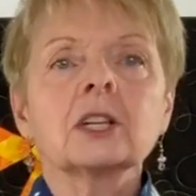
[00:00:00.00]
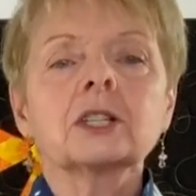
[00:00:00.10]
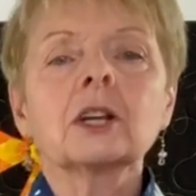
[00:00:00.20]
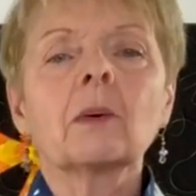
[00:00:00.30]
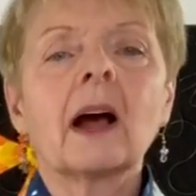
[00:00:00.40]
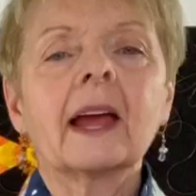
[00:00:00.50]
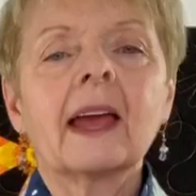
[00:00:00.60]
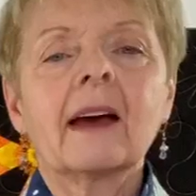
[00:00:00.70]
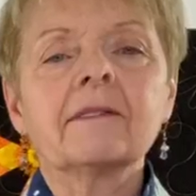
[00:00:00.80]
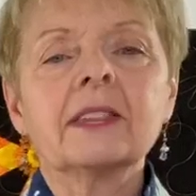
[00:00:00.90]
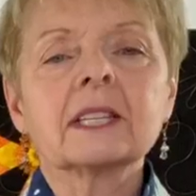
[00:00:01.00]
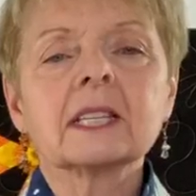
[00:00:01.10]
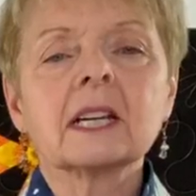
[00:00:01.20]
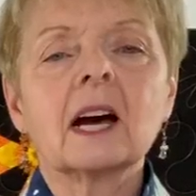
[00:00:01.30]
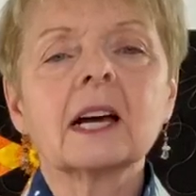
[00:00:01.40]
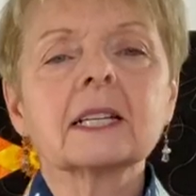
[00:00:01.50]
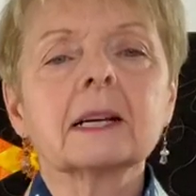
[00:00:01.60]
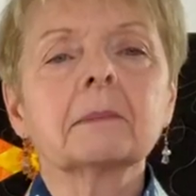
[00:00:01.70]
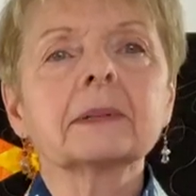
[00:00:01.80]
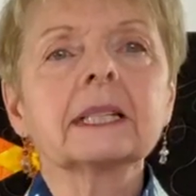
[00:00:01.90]
So I have this cut
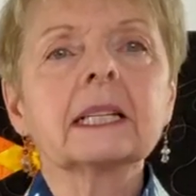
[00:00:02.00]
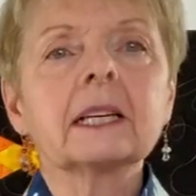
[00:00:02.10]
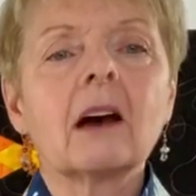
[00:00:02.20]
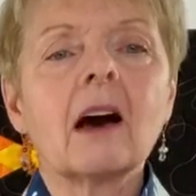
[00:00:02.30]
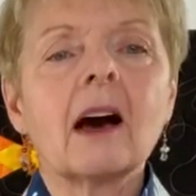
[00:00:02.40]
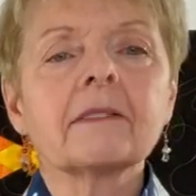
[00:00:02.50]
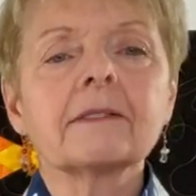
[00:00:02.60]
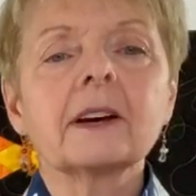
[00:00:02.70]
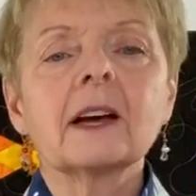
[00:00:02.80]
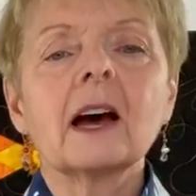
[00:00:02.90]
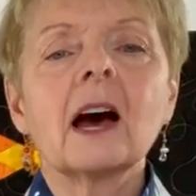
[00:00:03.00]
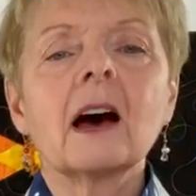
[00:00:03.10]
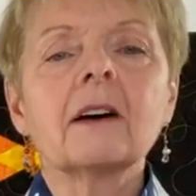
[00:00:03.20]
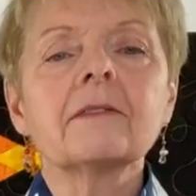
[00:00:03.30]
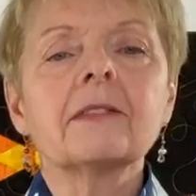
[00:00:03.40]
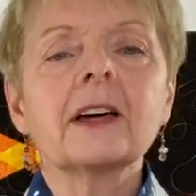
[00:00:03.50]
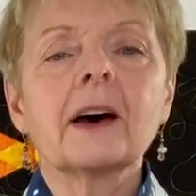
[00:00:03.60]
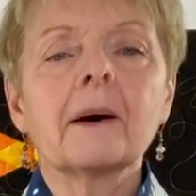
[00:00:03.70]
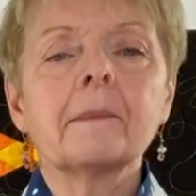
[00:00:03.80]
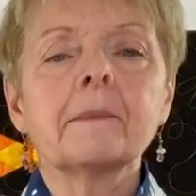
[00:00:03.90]
completely off of
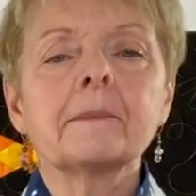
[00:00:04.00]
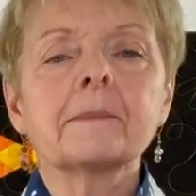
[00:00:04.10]
the